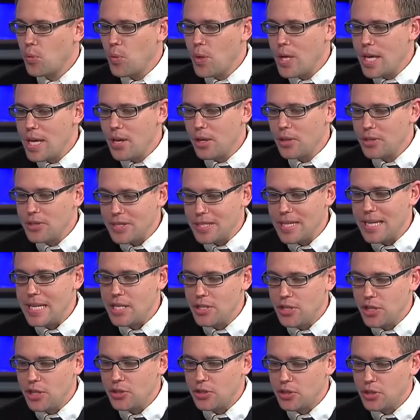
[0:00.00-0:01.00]
we are
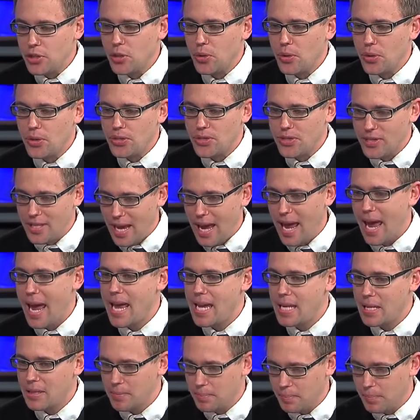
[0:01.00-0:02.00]
teaching students to
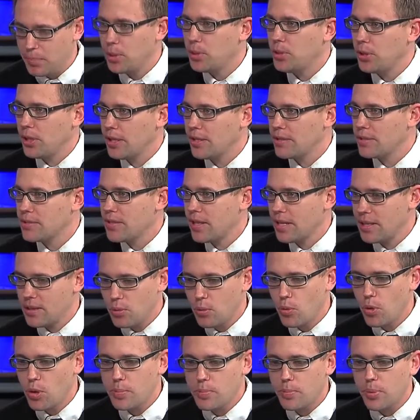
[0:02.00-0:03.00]
hate bullies. And the
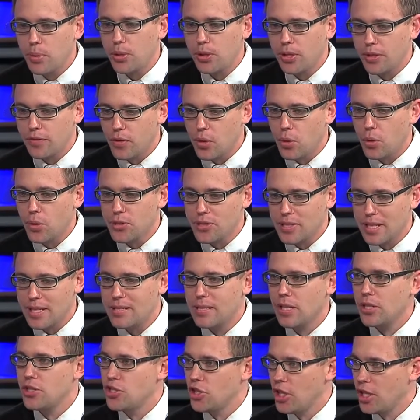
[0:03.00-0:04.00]
word bully, of course, is
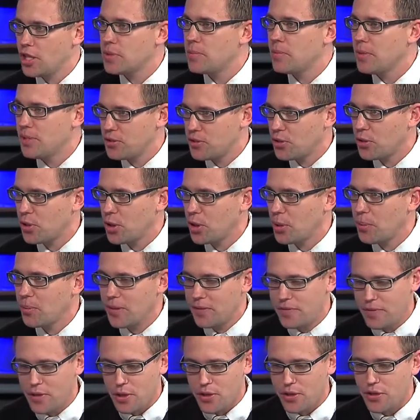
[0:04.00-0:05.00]
a judgment term.
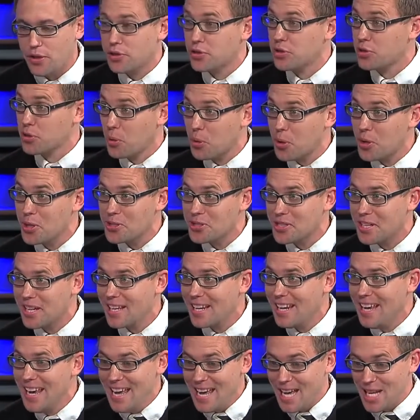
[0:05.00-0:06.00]
If you thesaurus it,
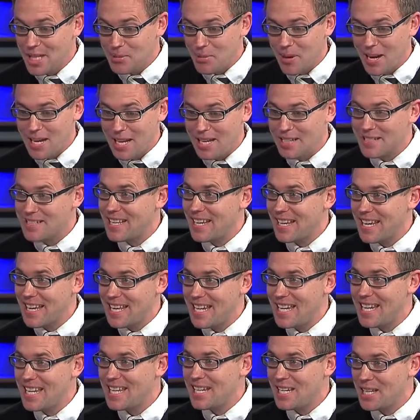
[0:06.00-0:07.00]
it's right next to
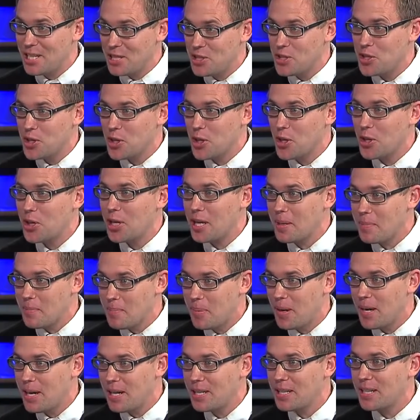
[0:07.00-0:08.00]
idiot and jerk and
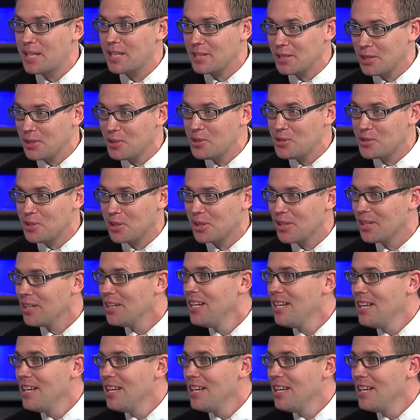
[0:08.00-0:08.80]
punk and loser.